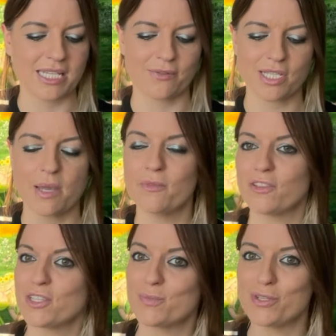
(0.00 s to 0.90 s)
I was hoping for
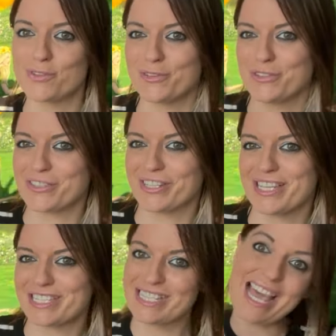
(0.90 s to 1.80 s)
these beautiful,
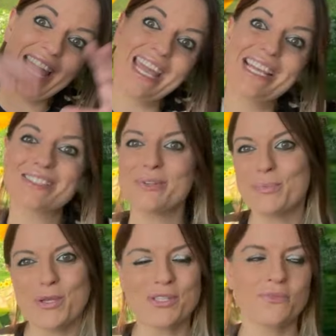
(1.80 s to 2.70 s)
joyous, yay, it's all
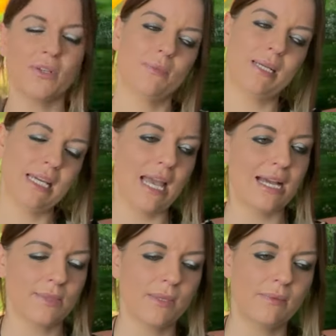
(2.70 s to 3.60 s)
beautiful, but it
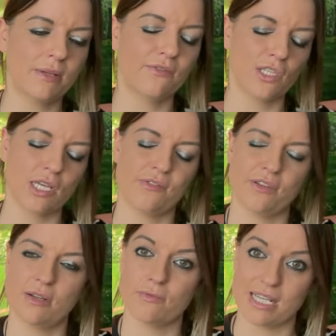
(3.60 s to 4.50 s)
has been a bit of a
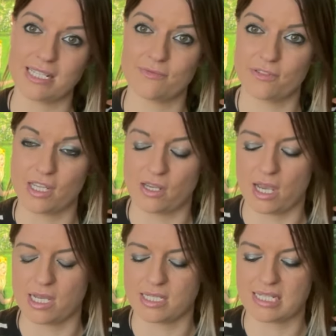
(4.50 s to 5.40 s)
tougher read for you
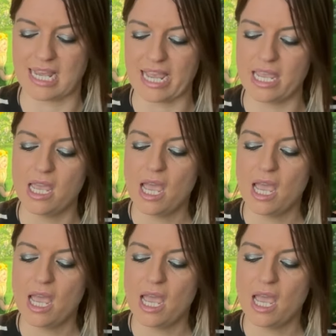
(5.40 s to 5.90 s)
guys today.